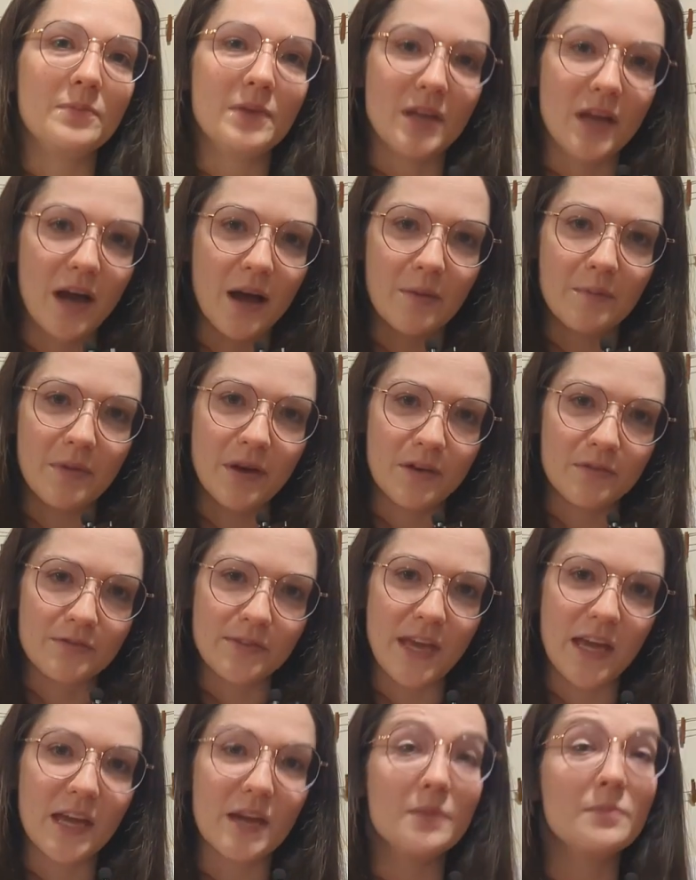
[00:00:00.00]
become a
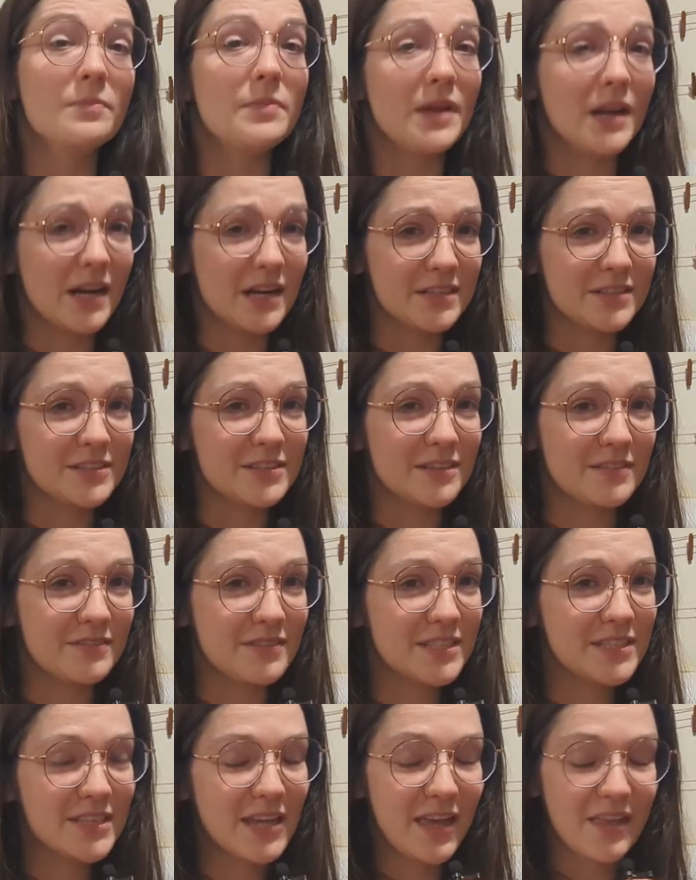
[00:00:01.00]
fan because of
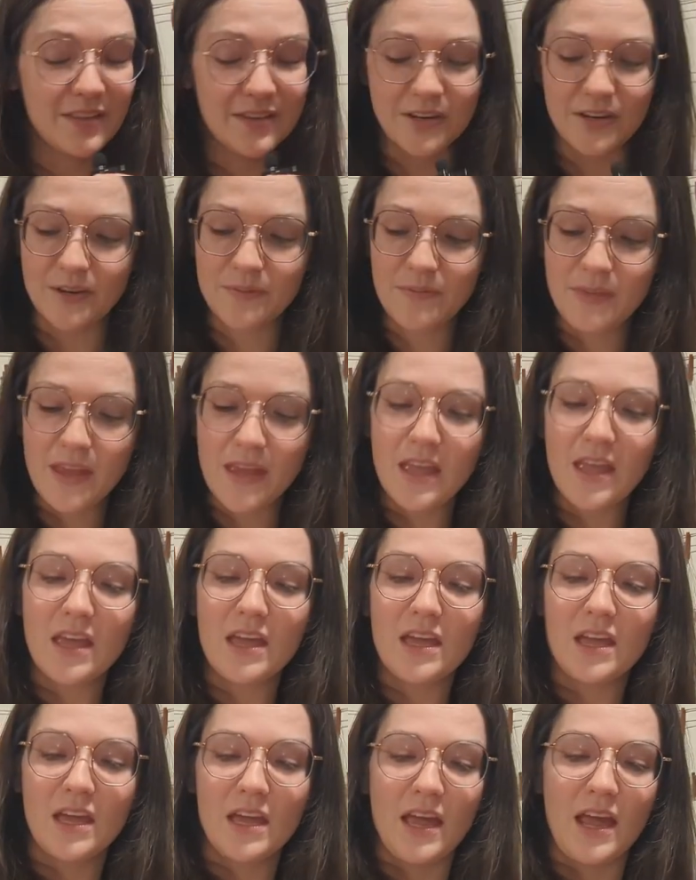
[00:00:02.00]
this calendar.
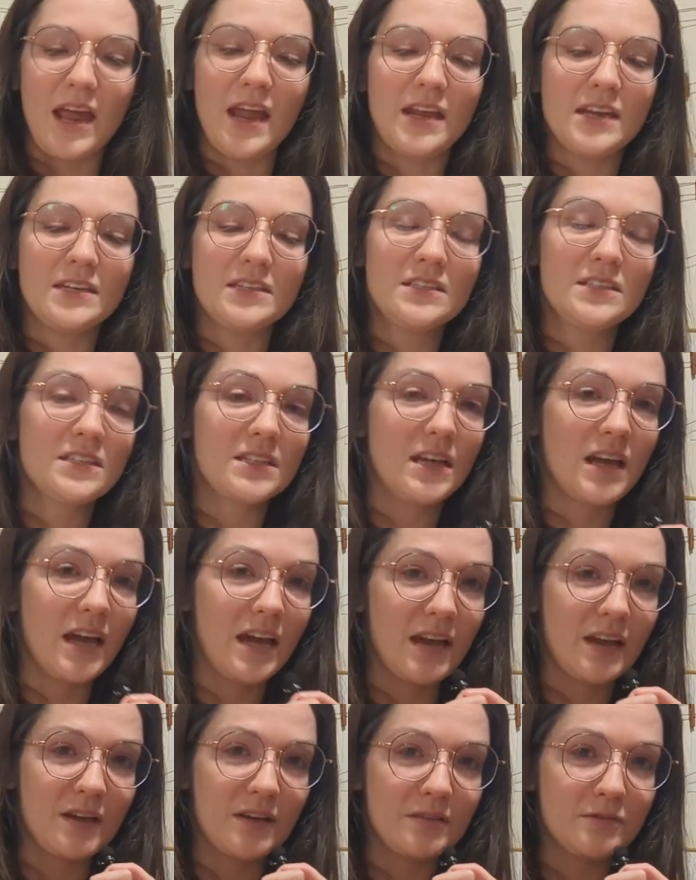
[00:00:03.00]
And I
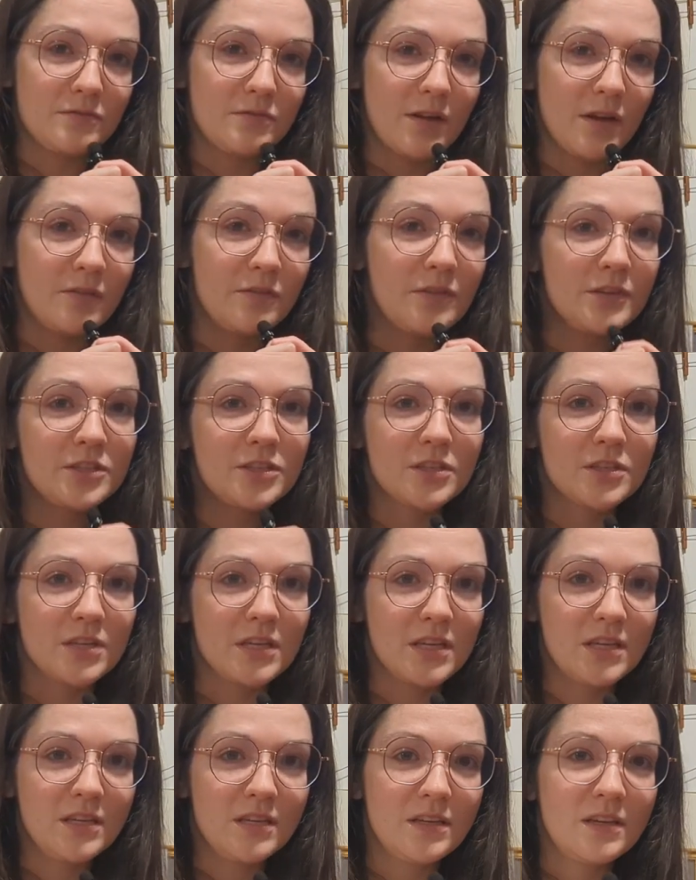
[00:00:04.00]
have
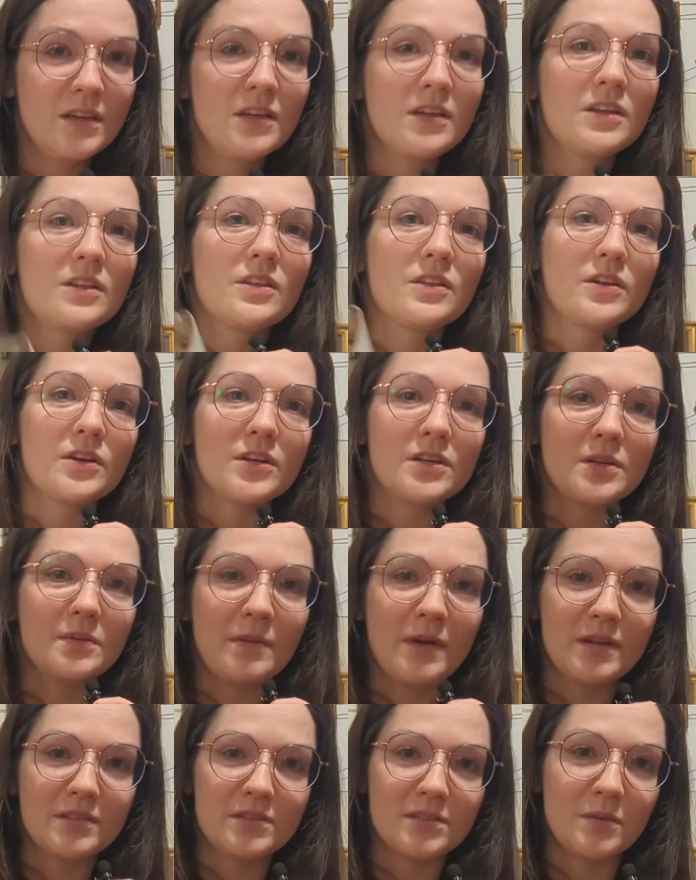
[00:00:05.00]
officially learned
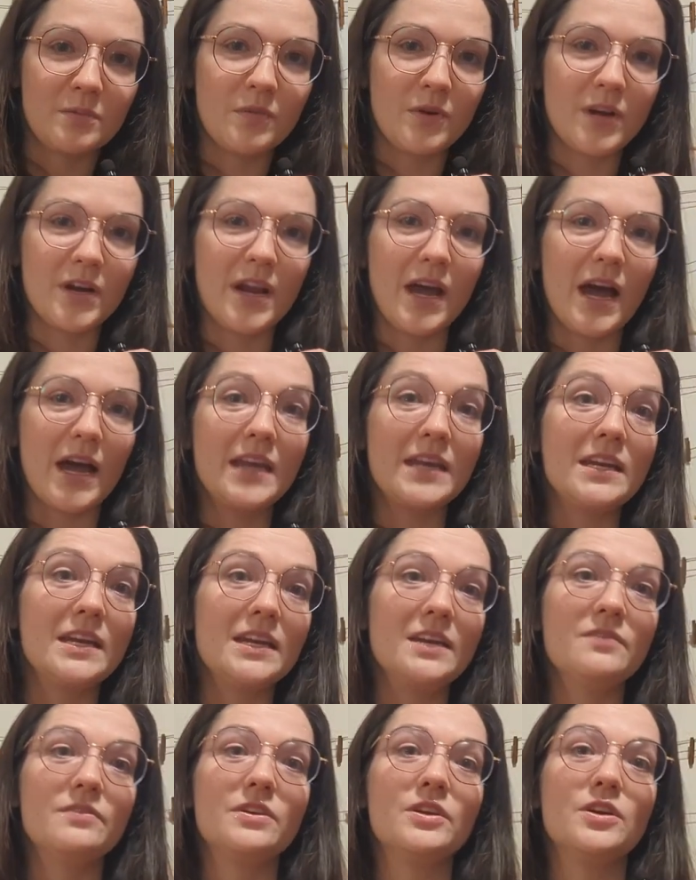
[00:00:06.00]
about someone I didn't
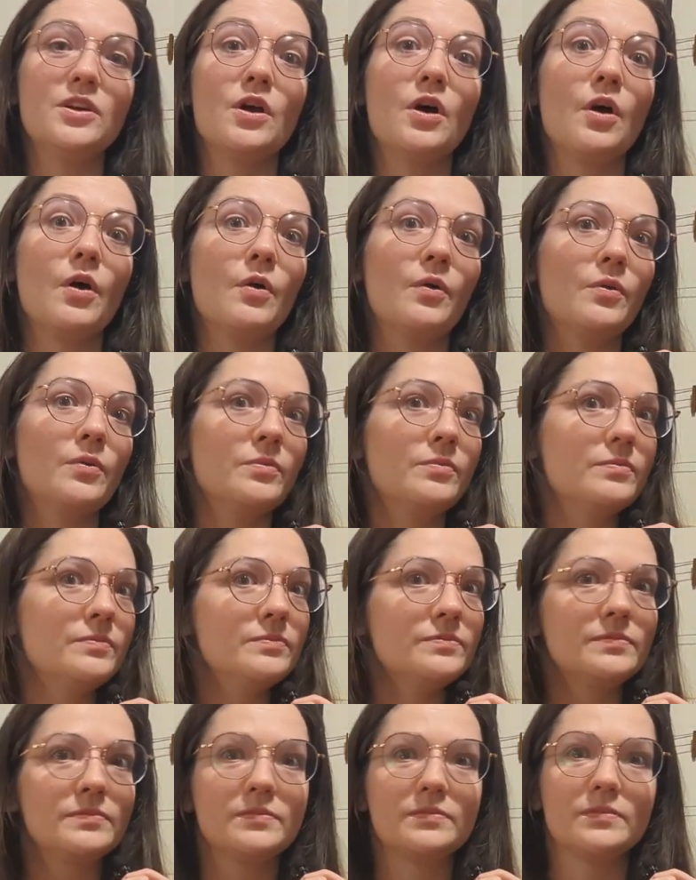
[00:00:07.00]
even know
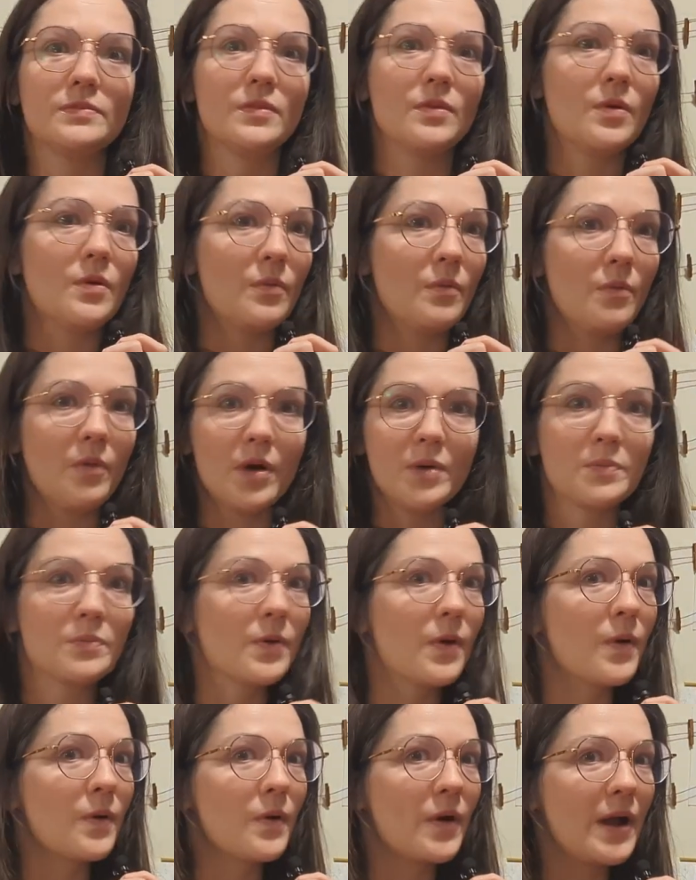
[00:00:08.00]
what
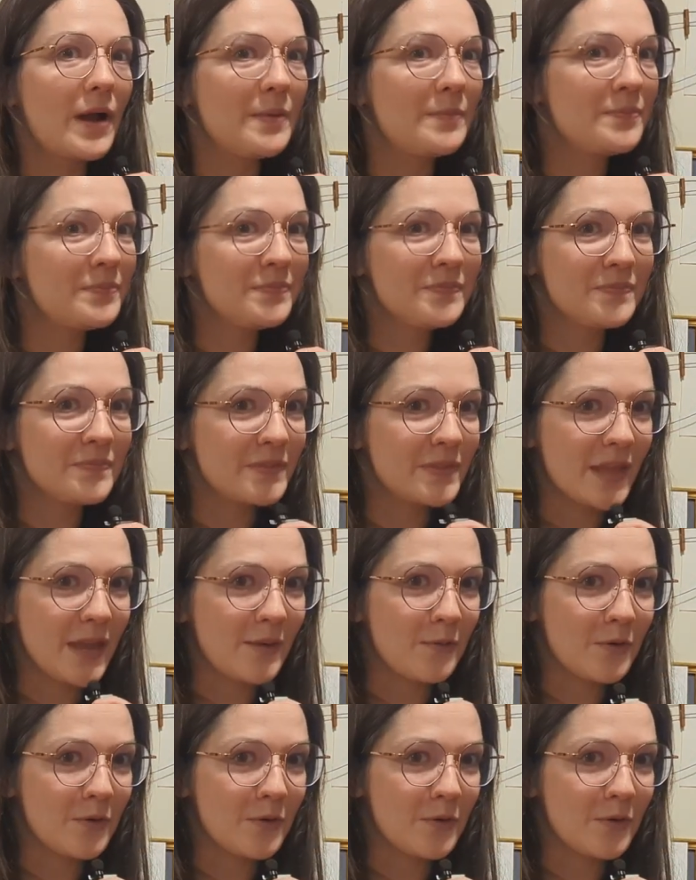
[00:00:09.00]
program they